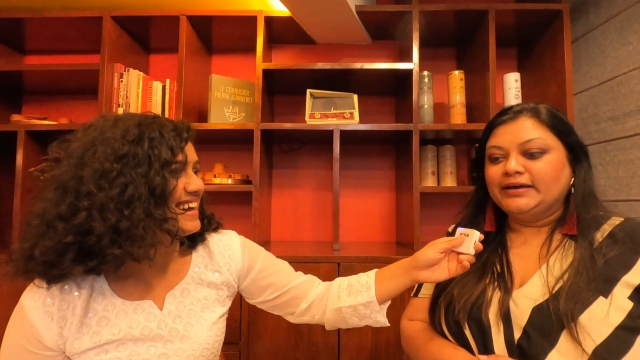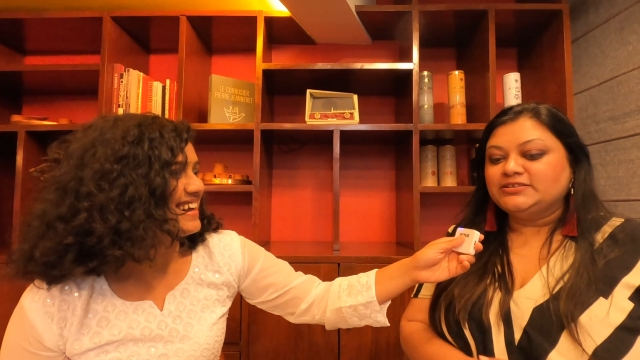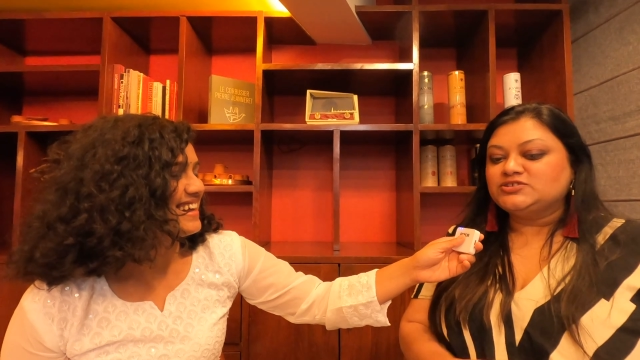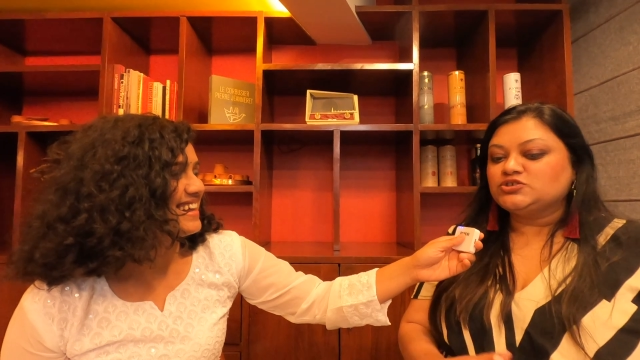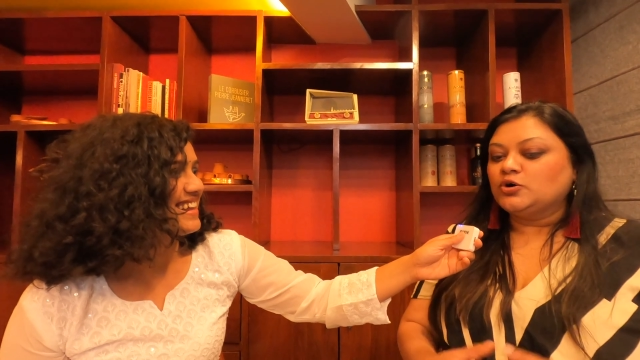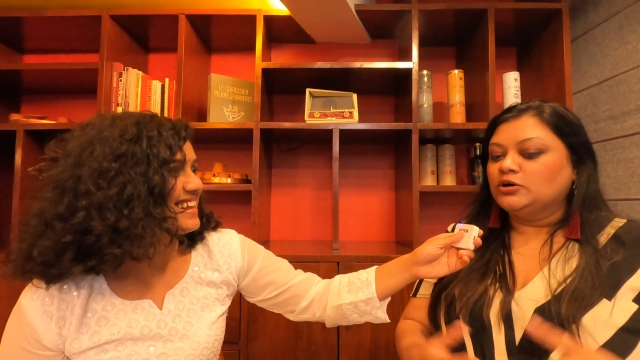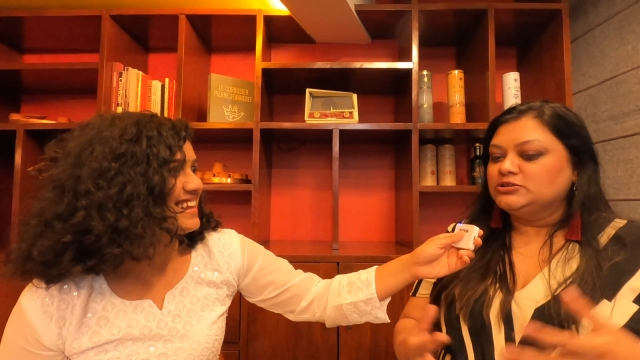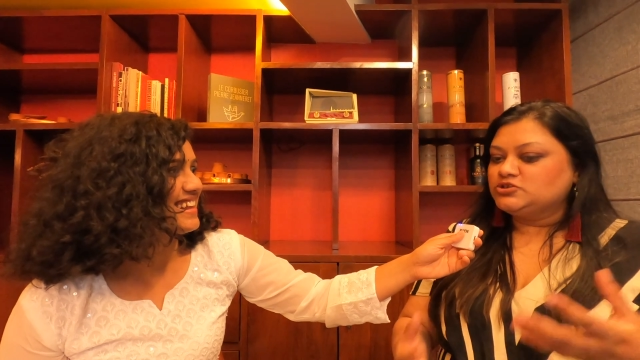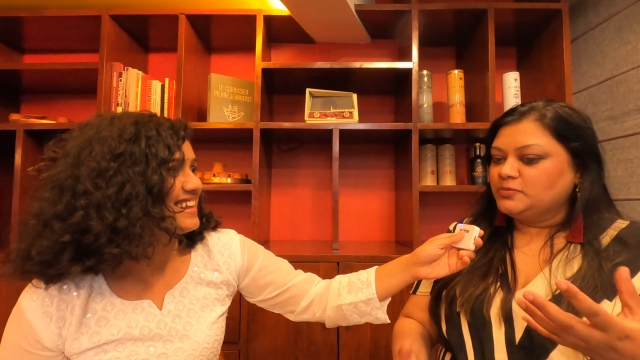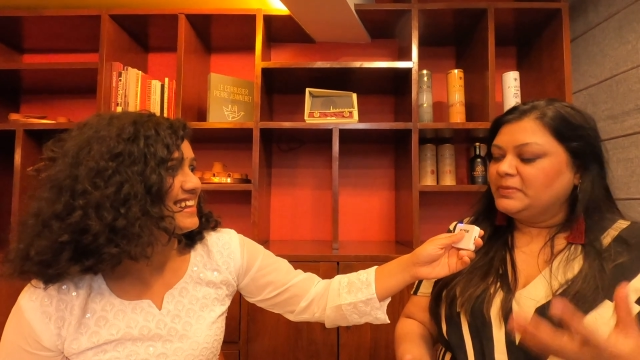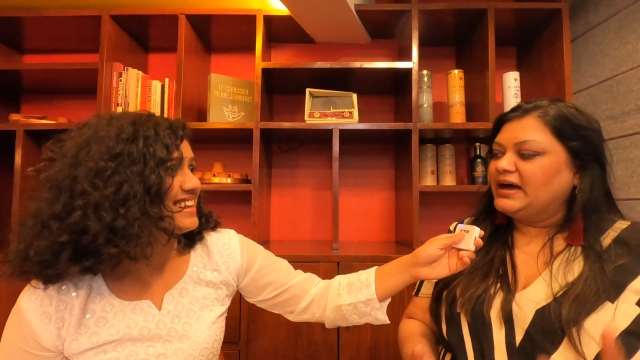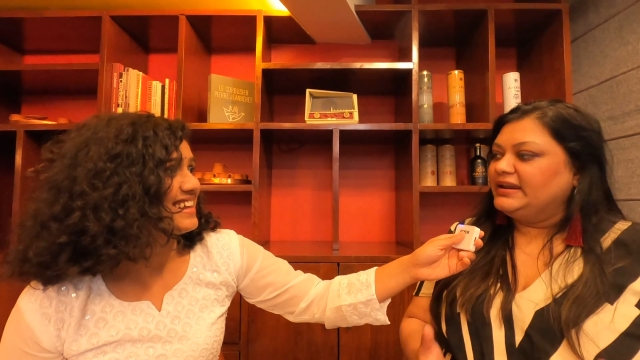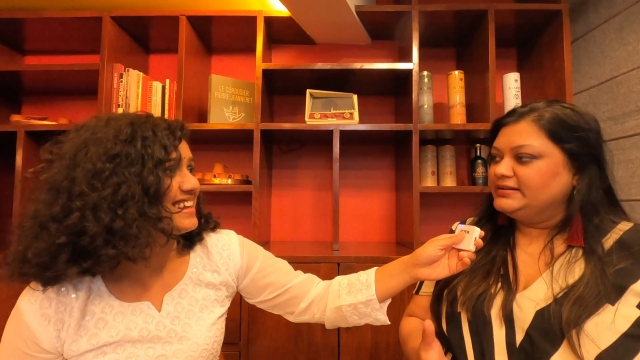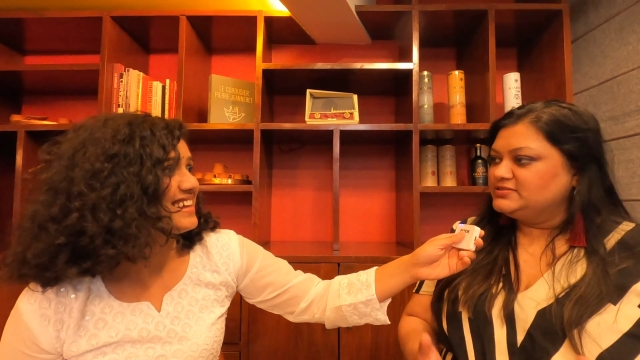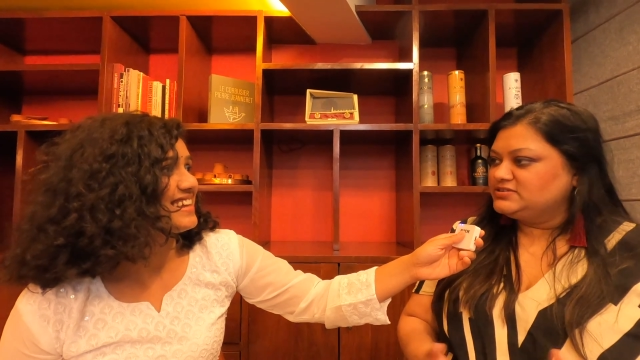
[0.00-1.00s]
it's also
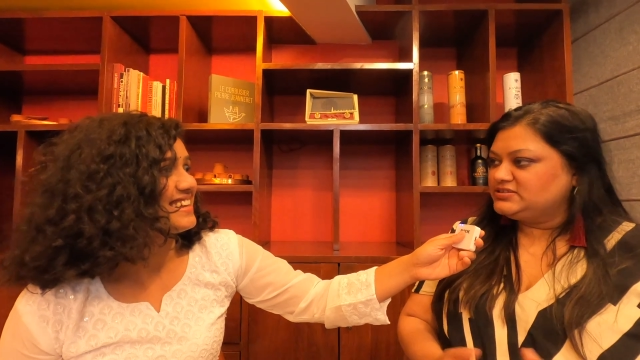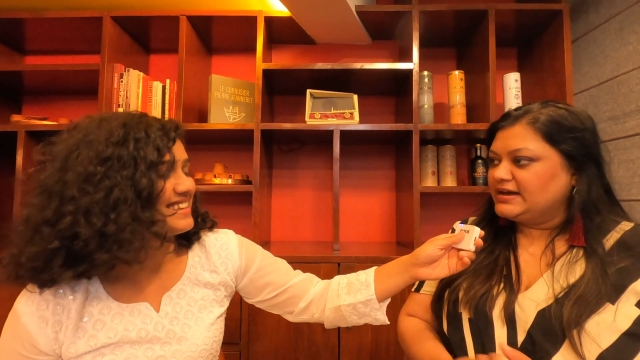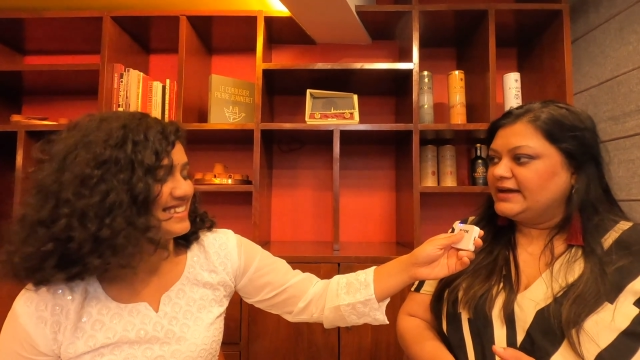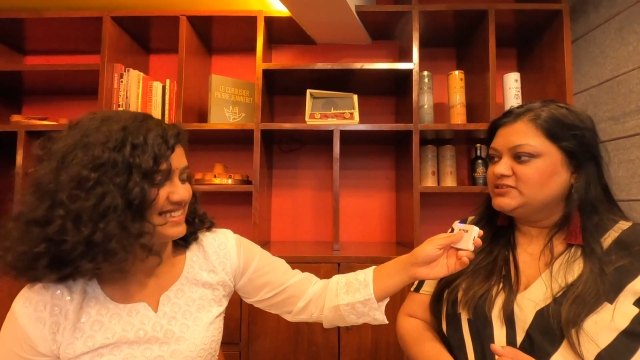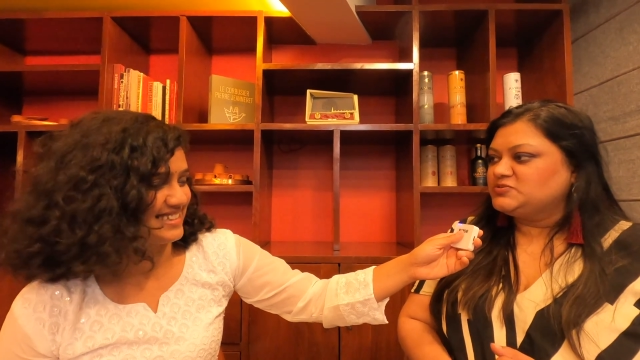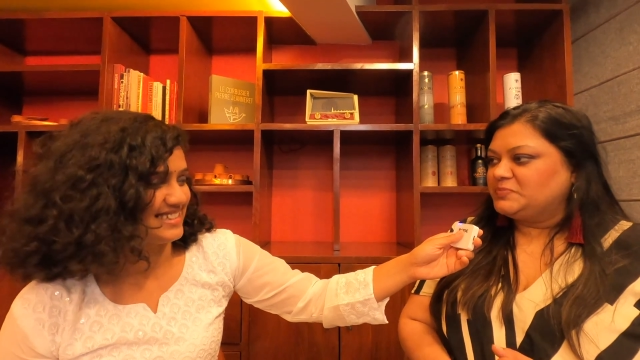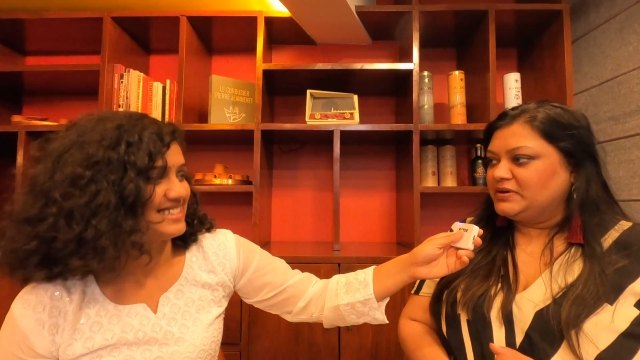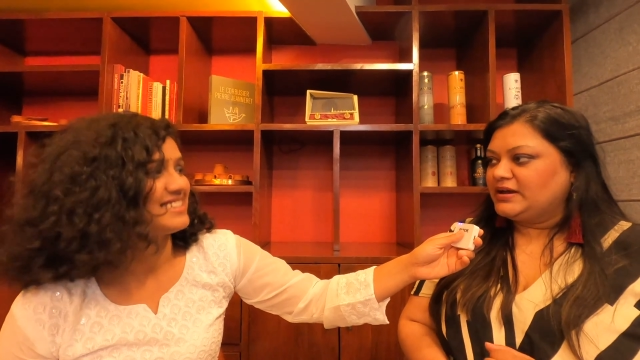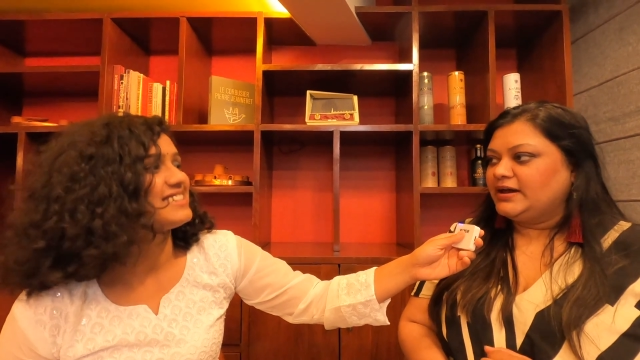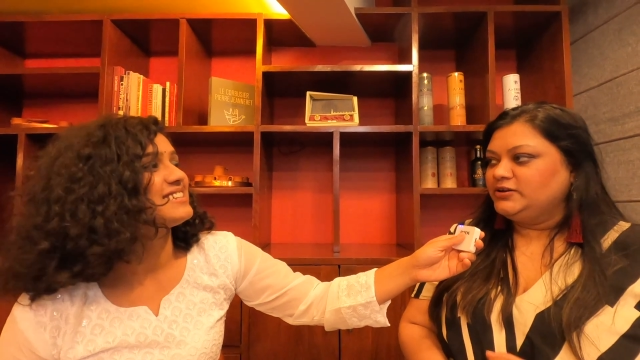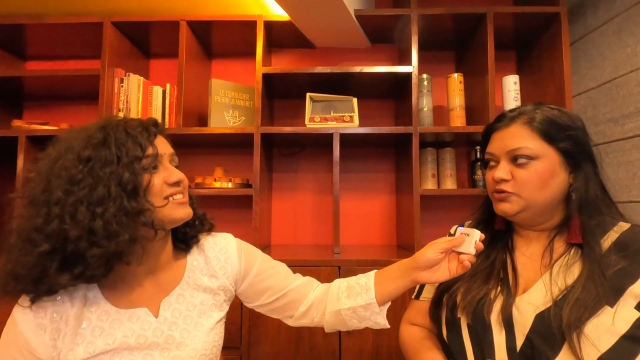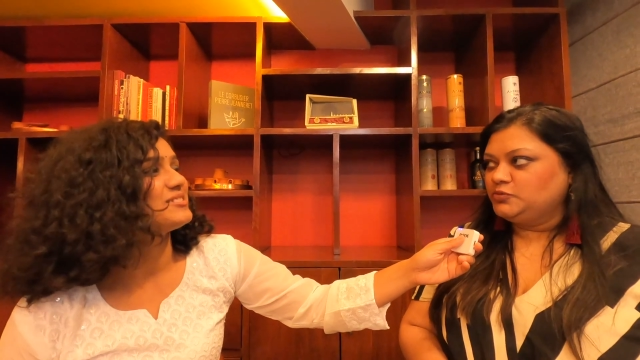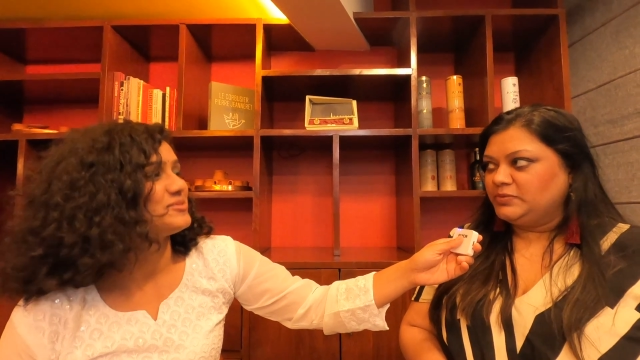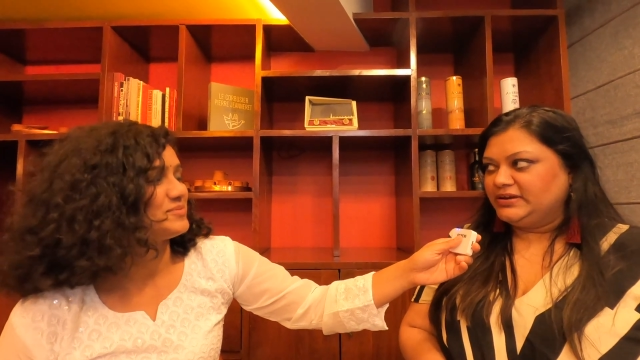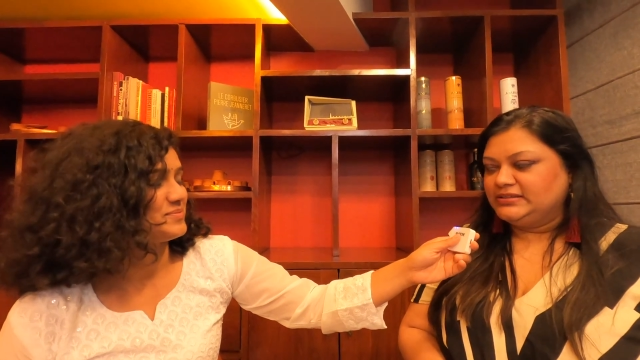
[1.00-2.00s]
balanced as per
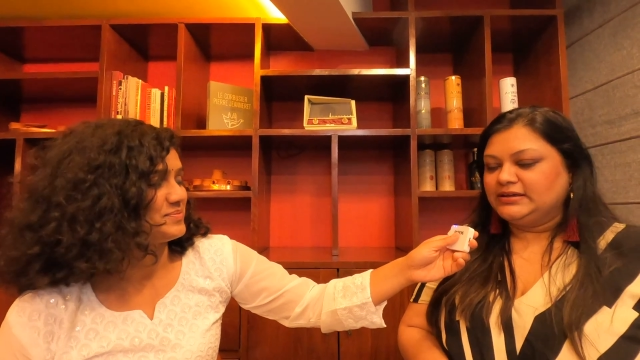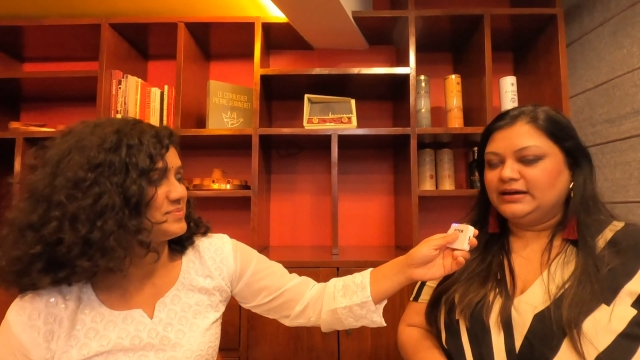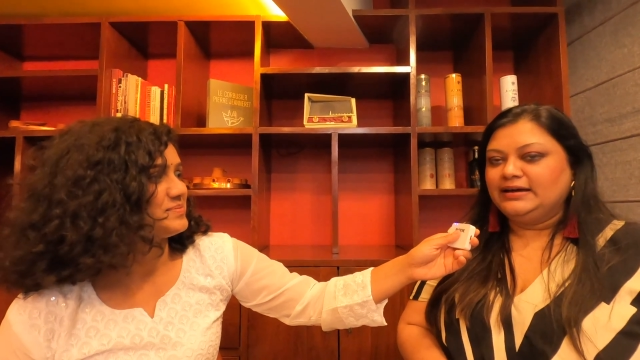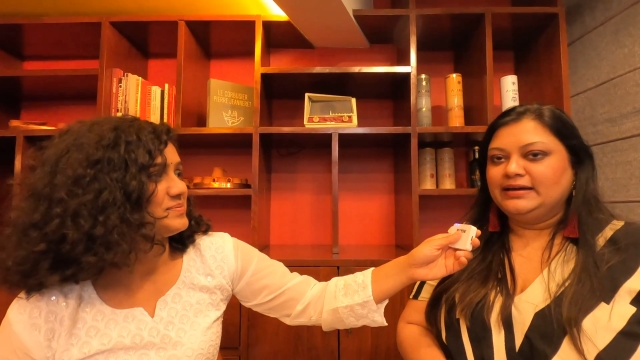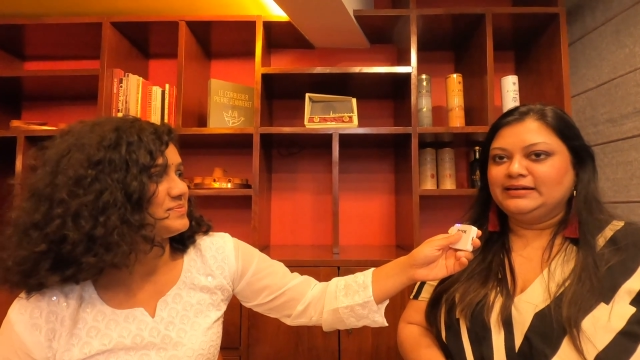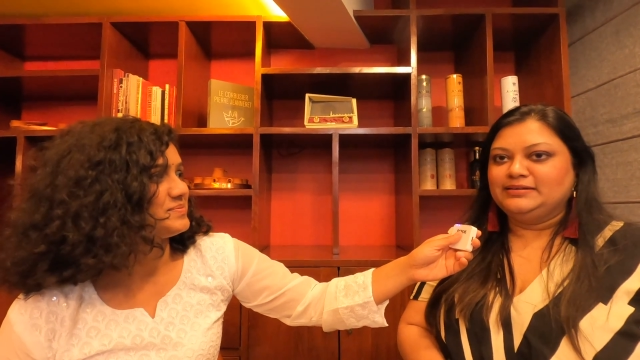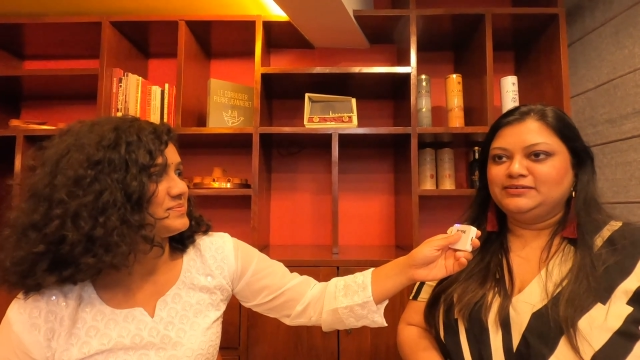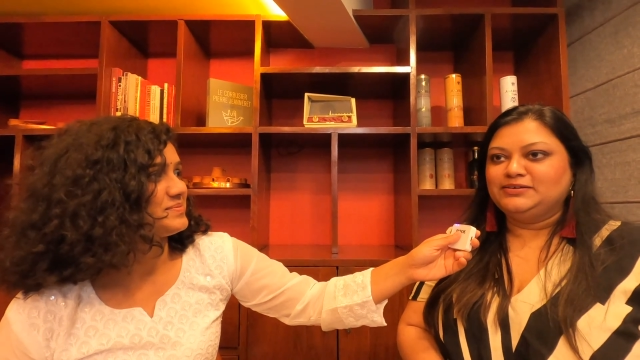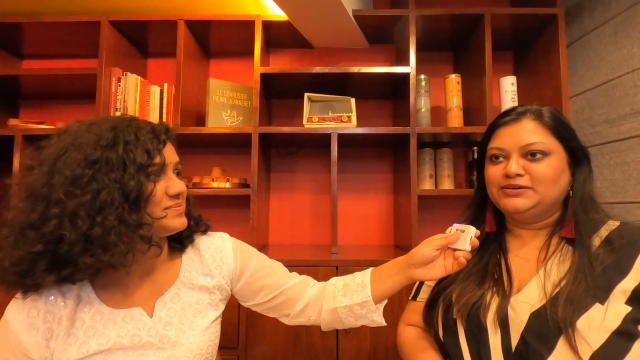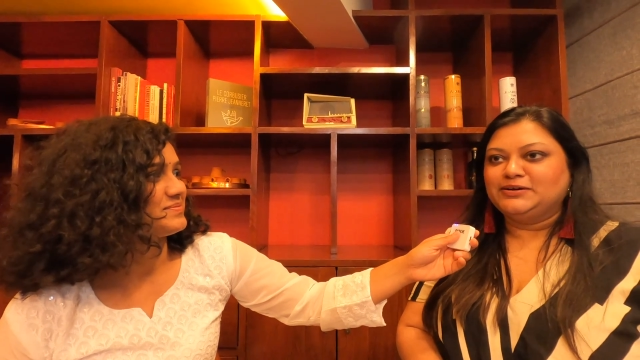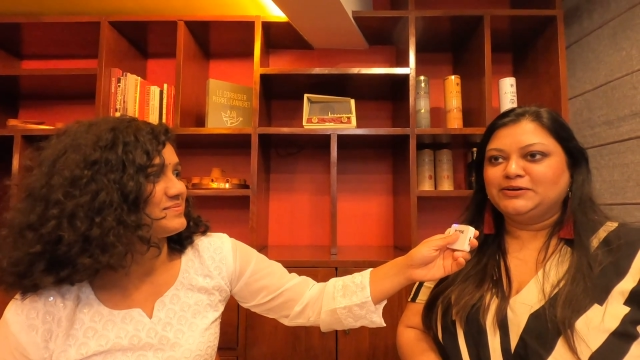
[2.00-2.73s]
Ayurveda. And